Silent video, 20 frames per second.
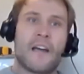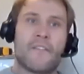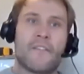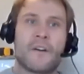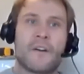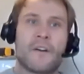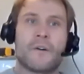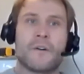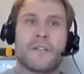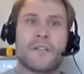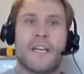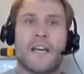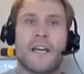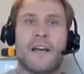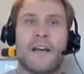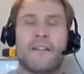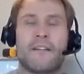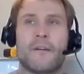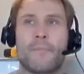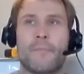of course.
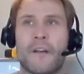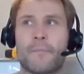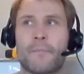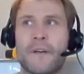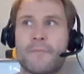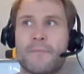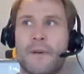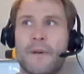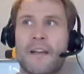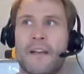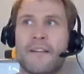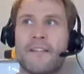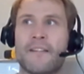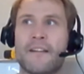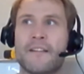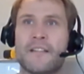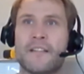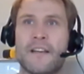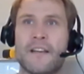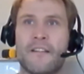Yeah, so past patient mailing
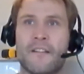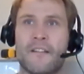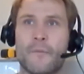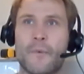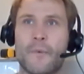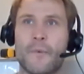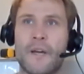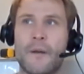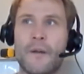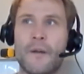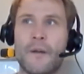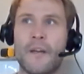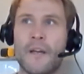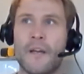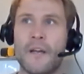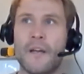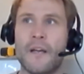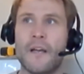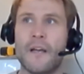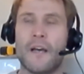essentially is that we
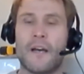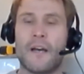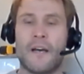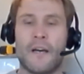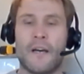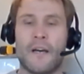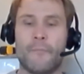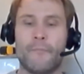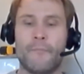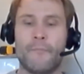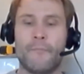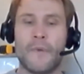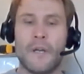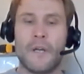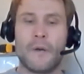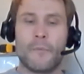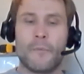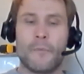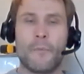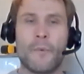
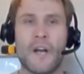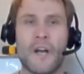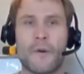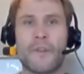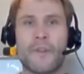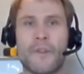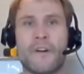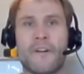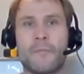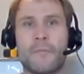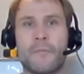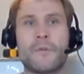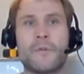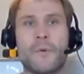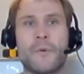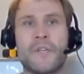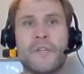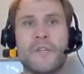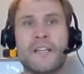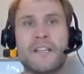work with the hospital
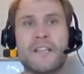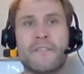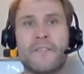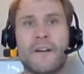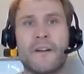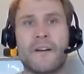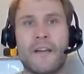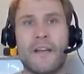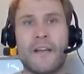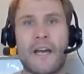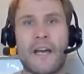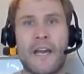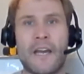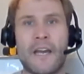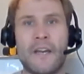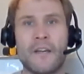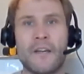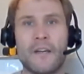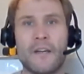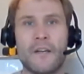to identify
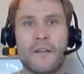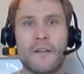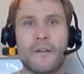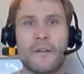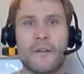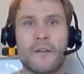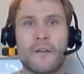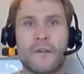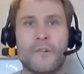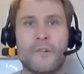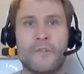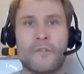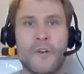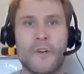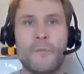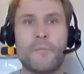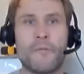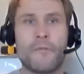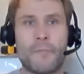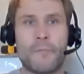a
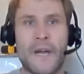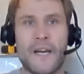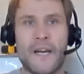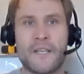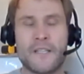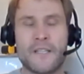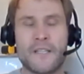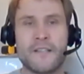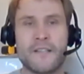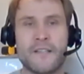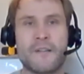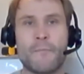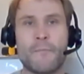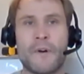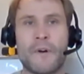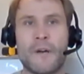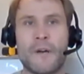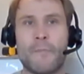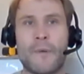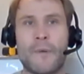group of patients. It
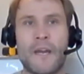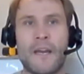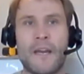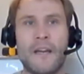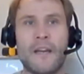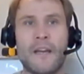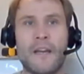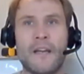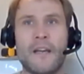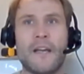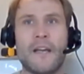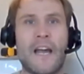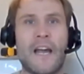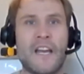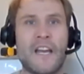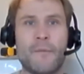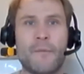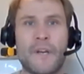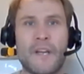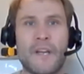might be
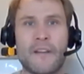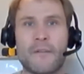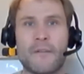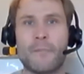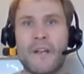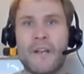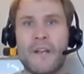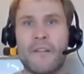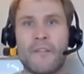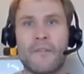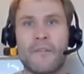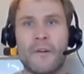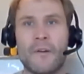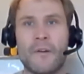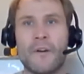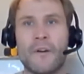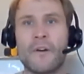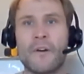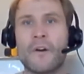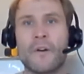anybody that's been
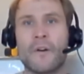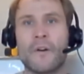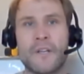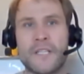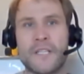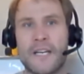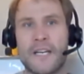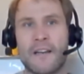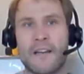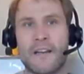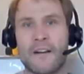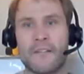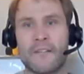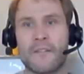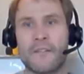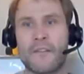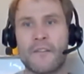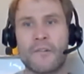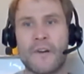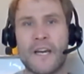through oncology in the
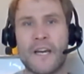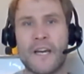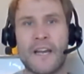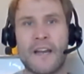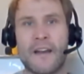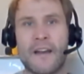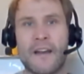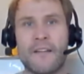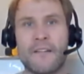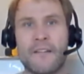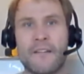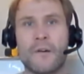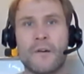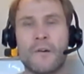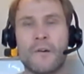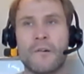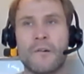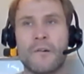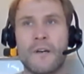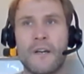last 3 years,
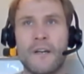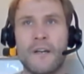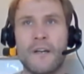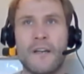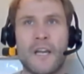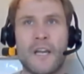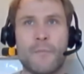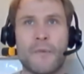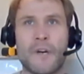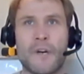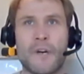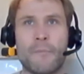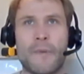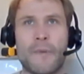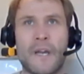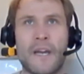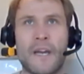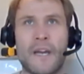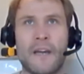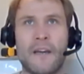or it might
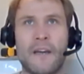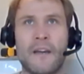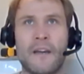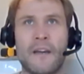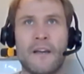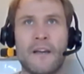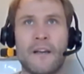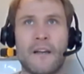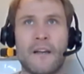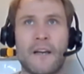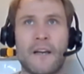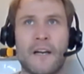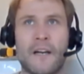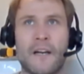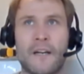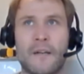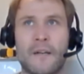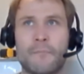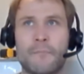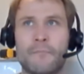be
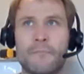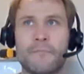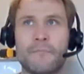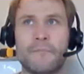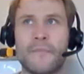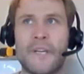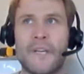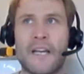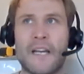parents